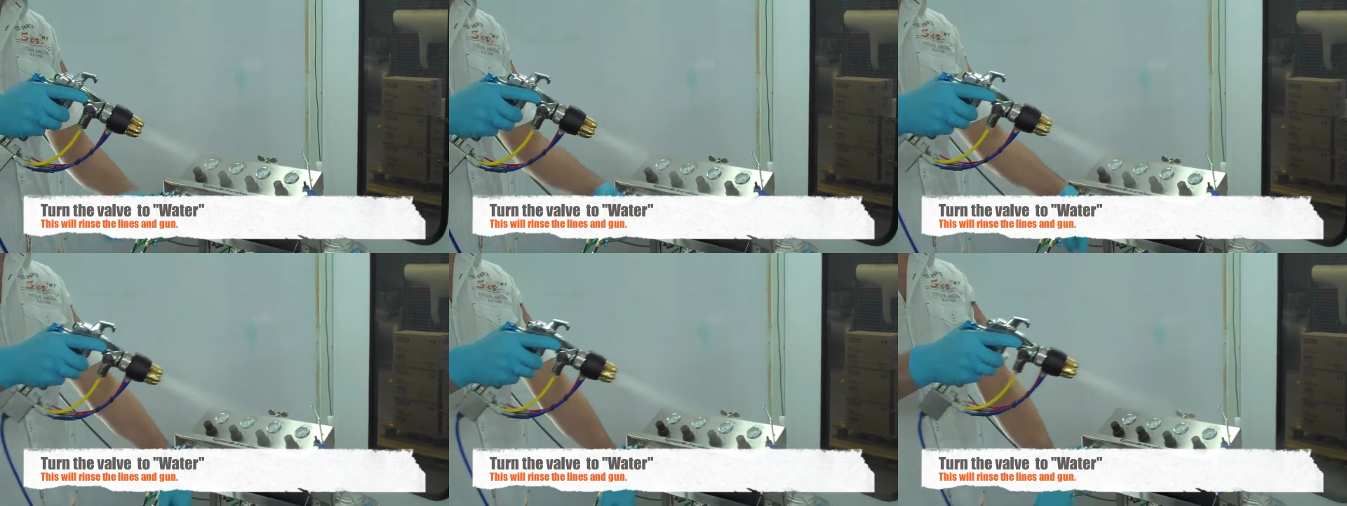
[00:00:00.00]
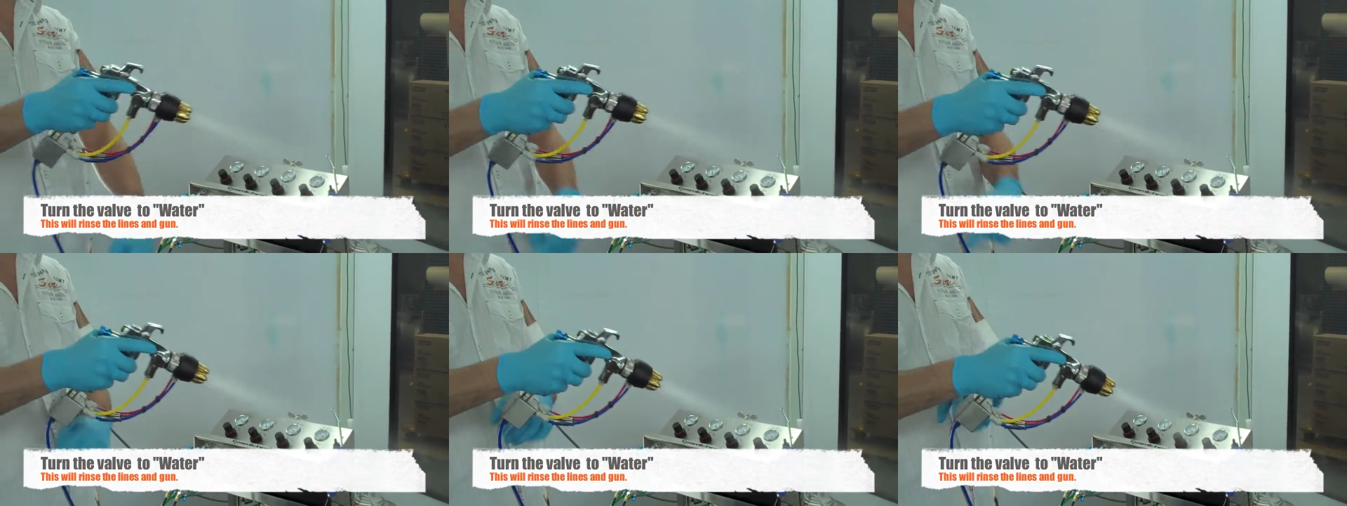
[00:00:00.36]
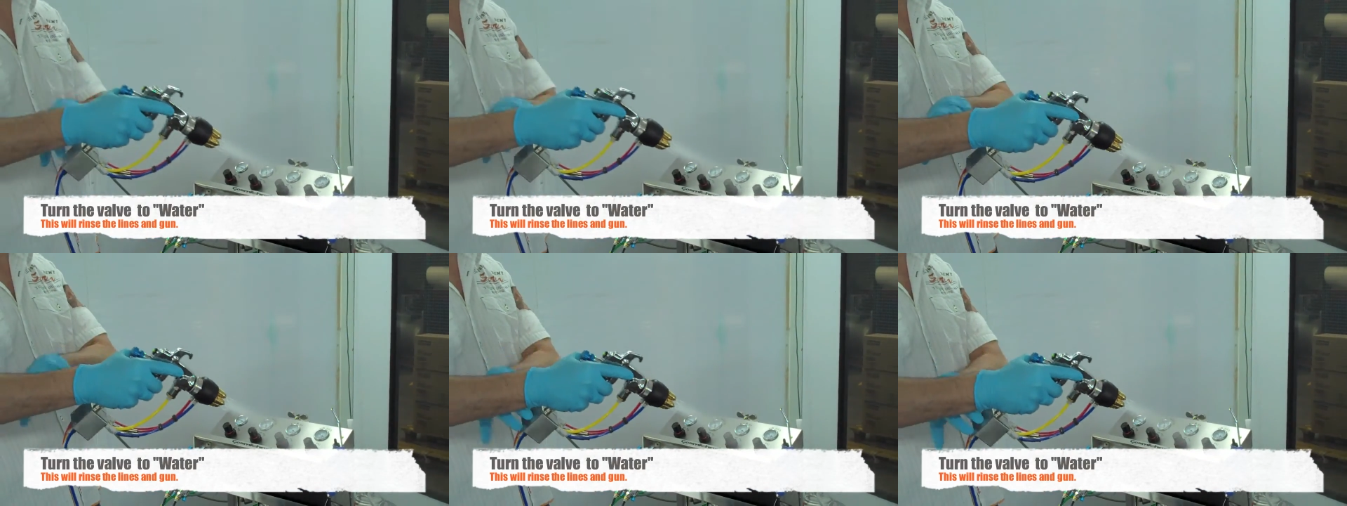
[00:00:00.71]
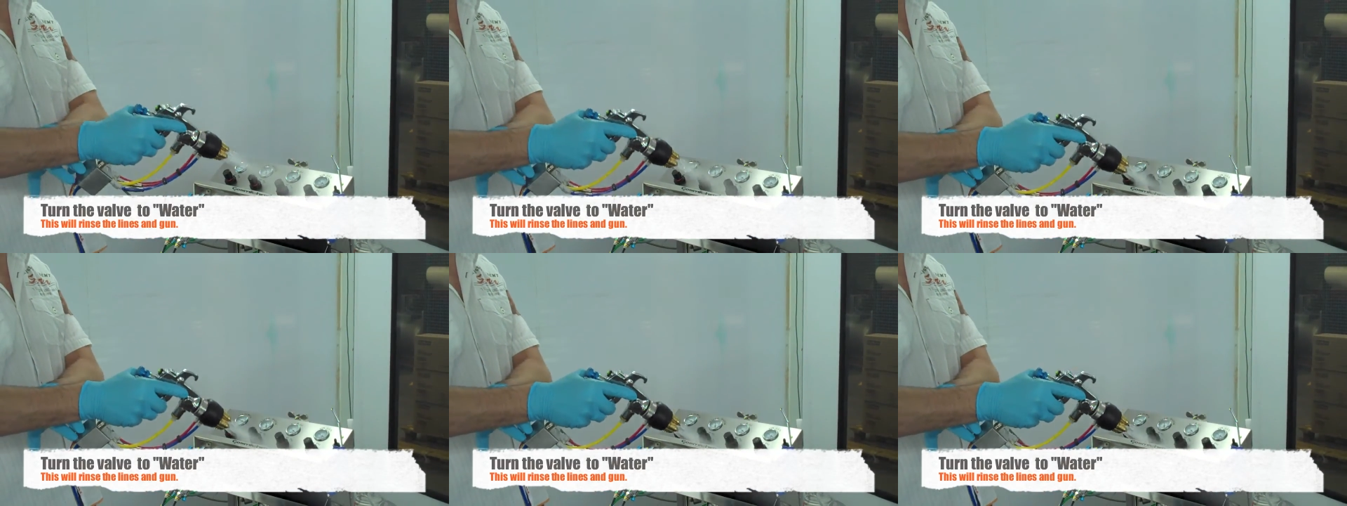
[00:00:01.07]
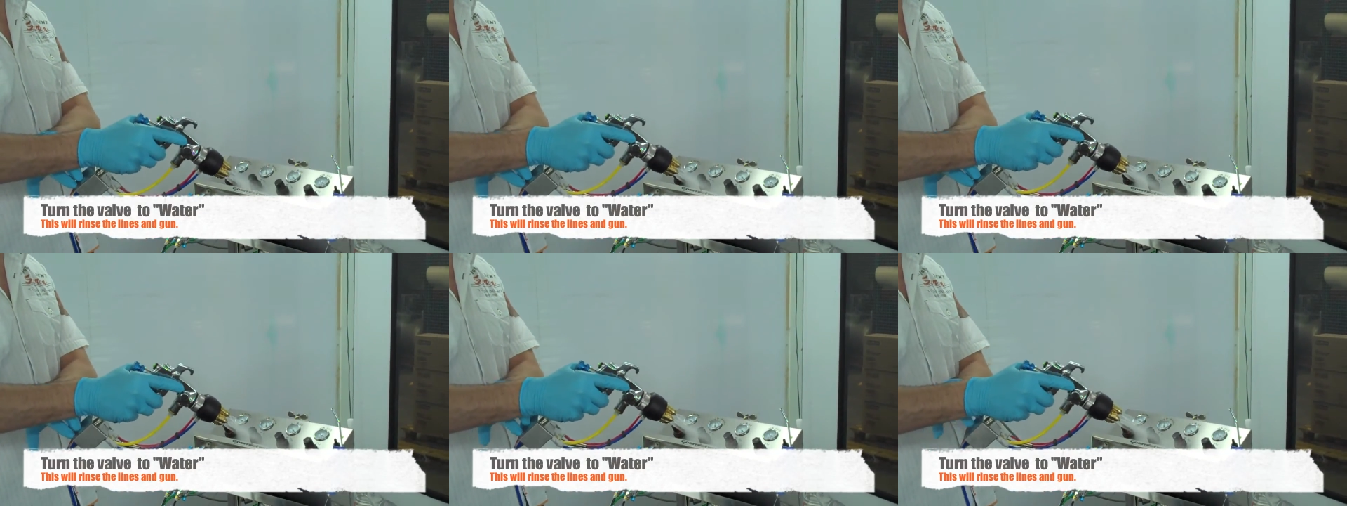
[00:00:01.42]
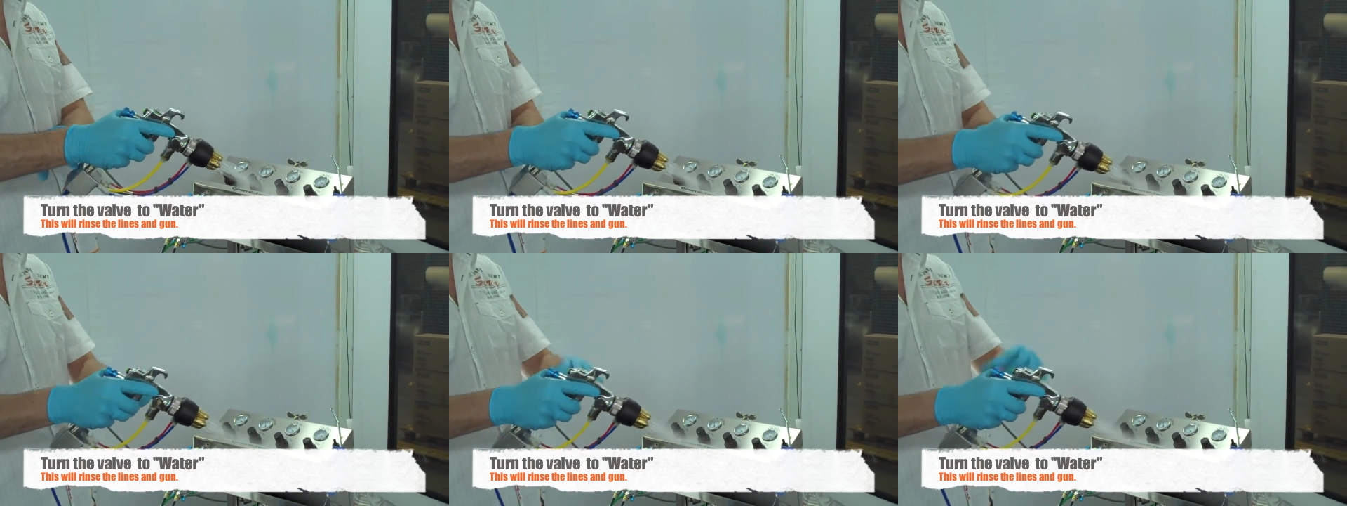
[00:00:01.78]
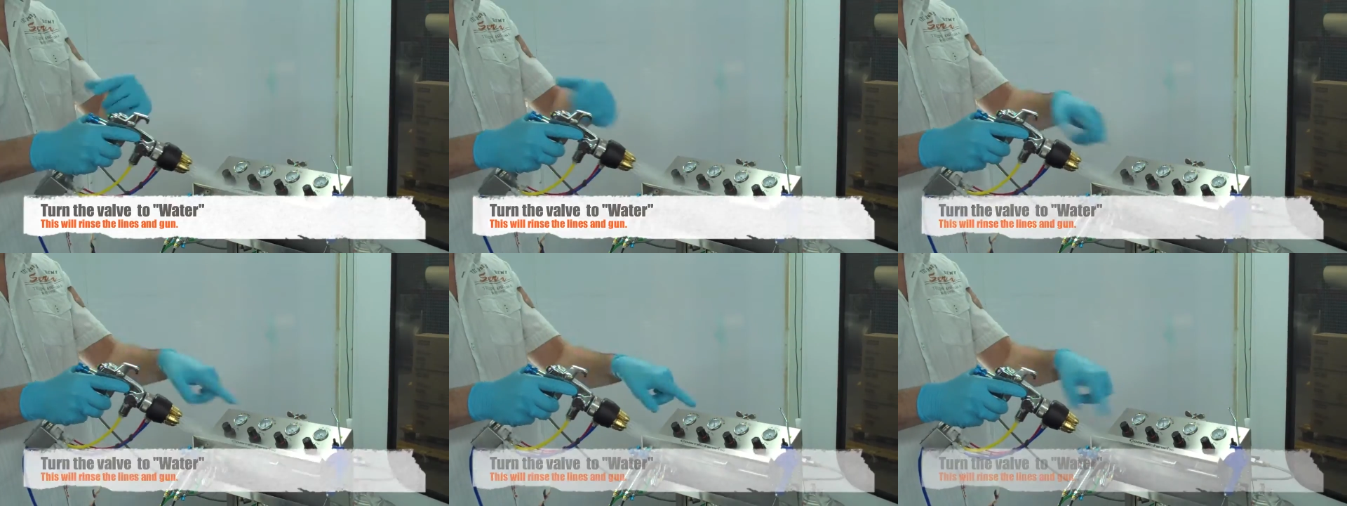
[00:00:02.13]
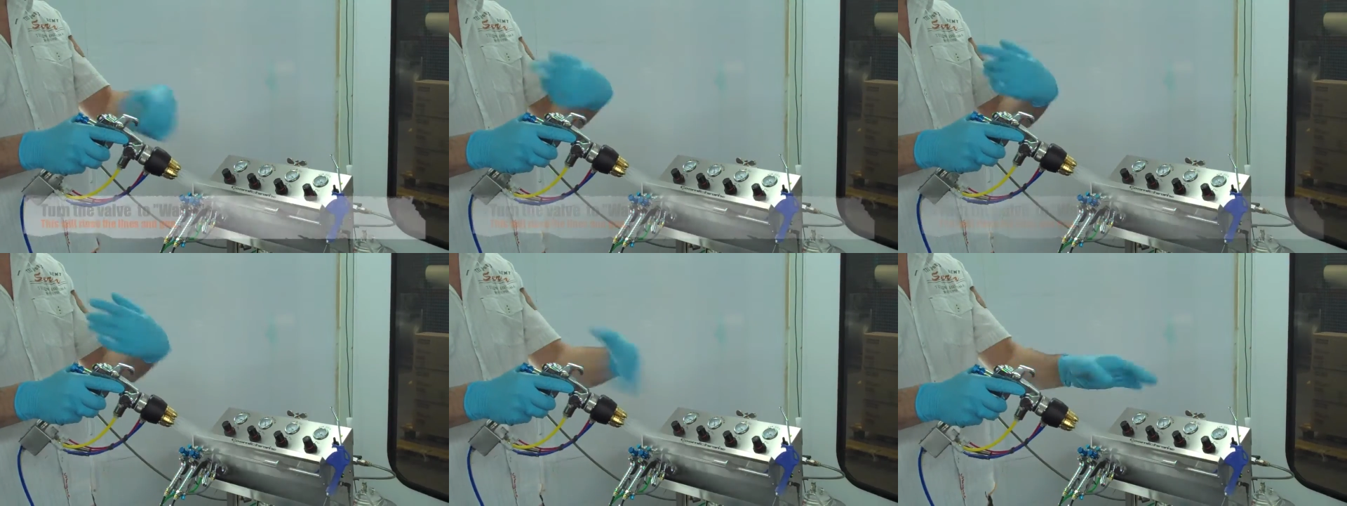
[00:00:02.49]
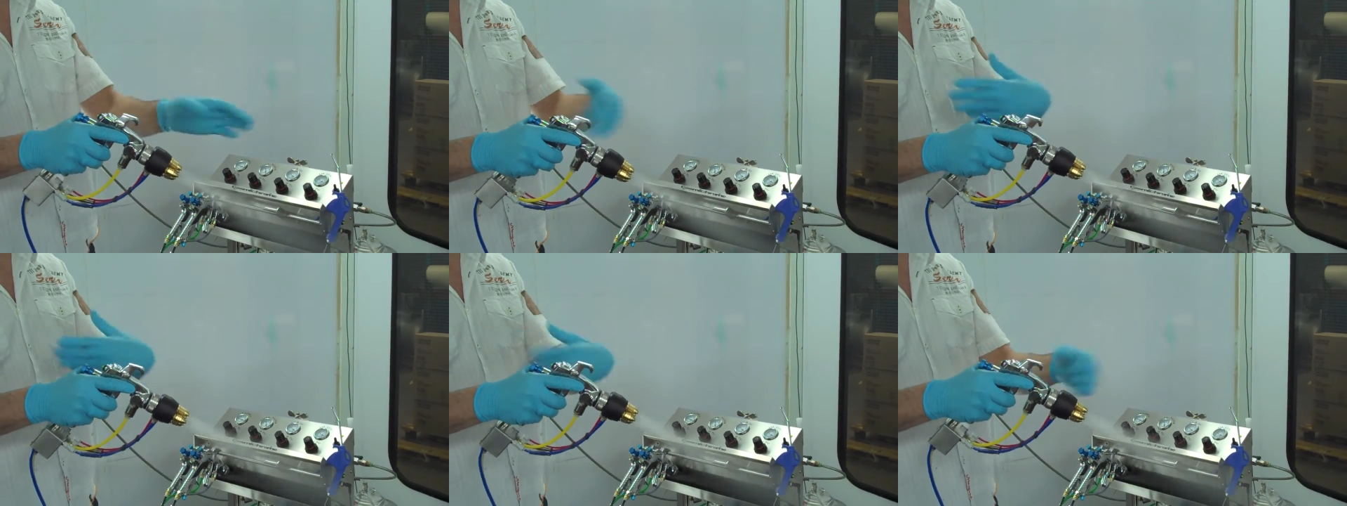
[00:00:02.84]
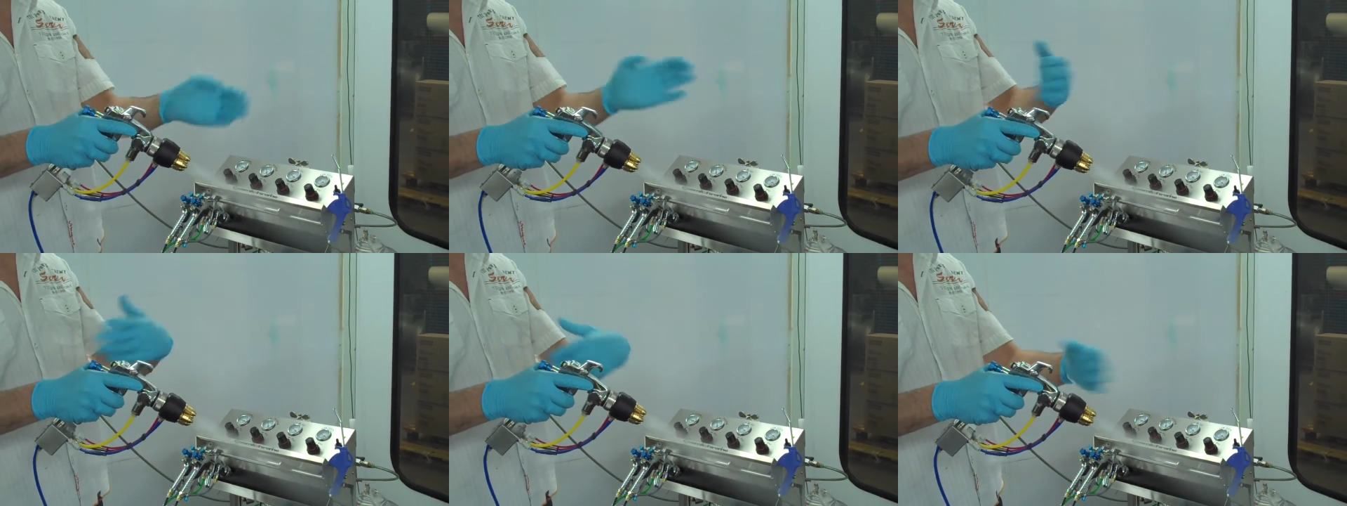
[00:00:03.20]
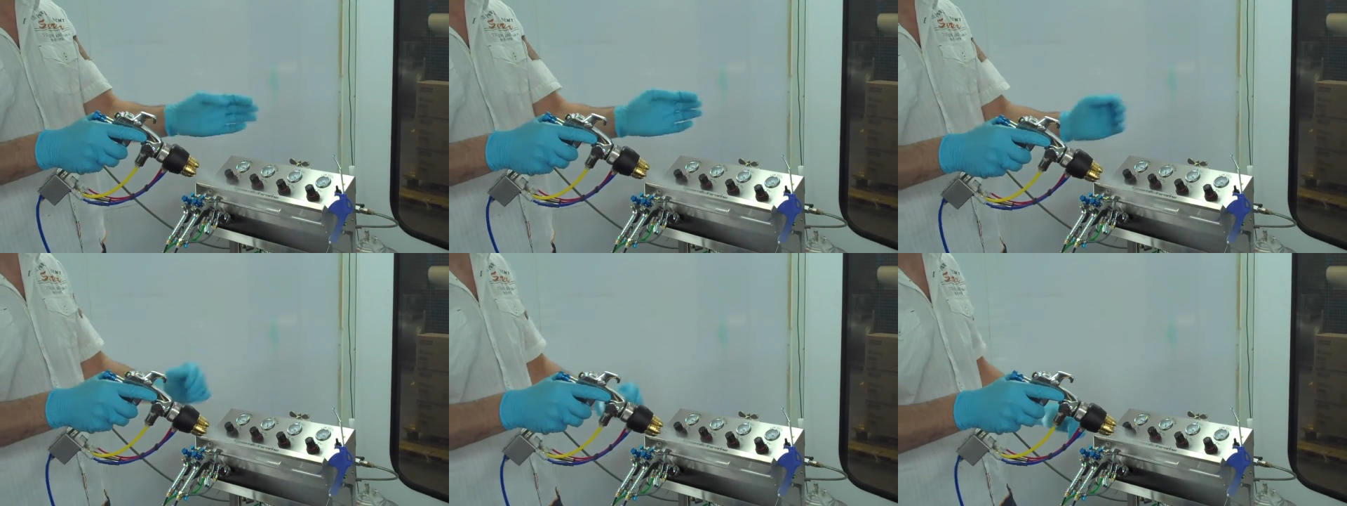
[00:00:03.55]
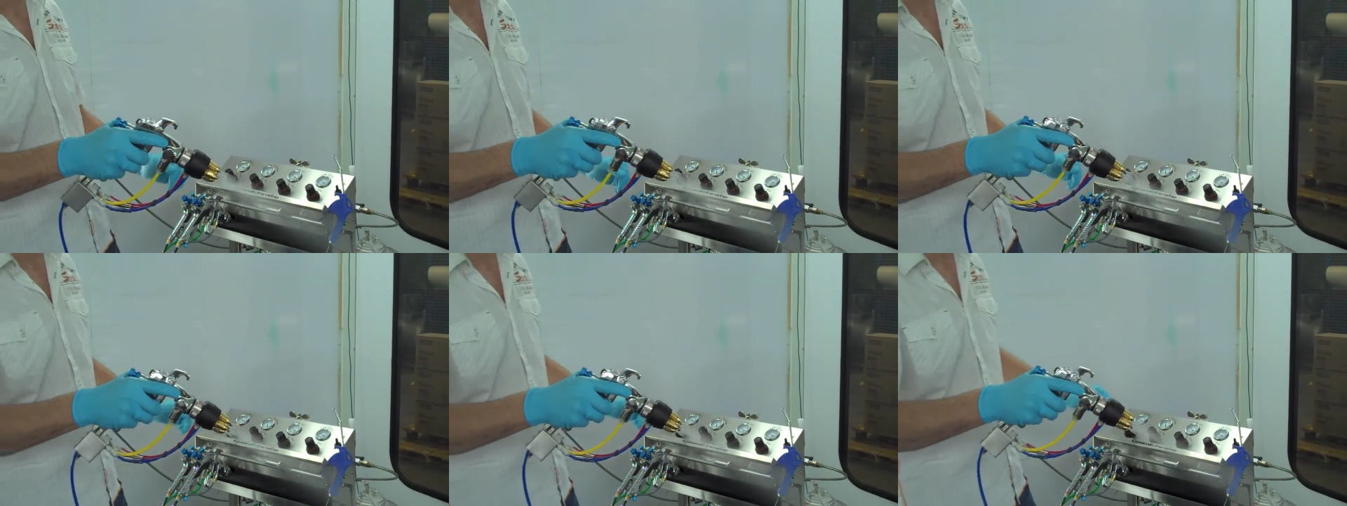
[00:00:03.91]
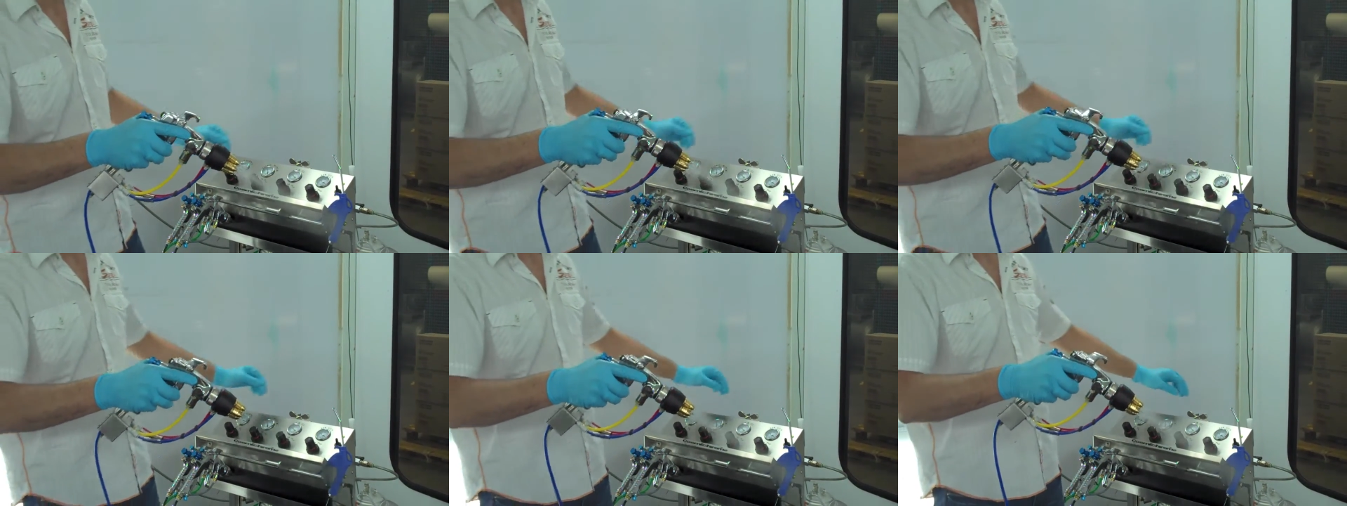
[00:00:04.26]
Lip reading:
Nobody's mouth can be seen.